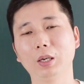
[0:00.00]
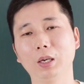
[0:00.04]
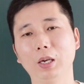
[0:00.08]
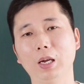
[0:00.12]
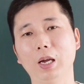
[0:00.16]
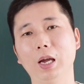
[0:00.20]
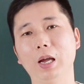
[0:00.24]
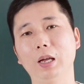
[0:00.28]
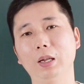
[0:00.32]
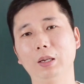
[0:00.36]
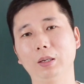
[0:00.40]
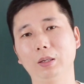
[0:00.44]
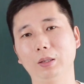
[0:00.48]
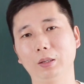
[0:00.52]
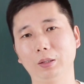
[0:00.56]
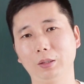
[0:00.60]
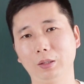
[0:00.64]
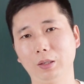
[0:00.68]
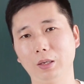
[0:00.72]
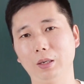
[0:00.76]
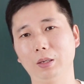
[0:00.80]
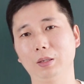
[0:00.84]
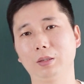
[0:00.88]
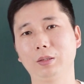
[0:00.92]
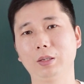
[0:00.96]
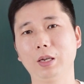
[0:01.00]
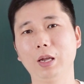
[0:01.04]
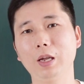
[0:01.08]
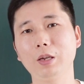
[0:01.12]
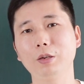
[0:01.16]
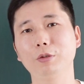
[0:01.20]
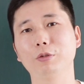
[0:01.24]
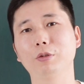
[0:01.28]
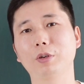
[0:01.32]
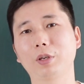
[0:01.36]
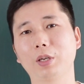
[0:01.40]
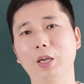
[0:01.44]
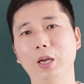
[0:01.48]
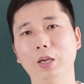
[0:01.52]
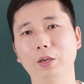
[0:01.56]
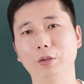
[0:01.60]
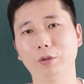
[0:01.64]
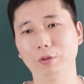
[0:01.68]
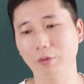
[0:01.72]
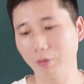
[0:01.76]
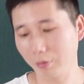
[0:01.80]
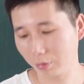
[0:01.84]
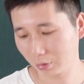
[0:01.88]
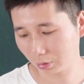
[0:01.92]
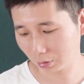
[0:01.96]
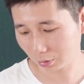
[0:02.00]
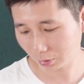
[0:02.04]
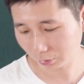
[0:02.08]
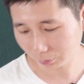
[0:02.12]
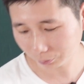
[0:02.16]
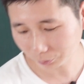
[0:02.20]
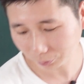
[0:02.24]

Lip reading: And then you can use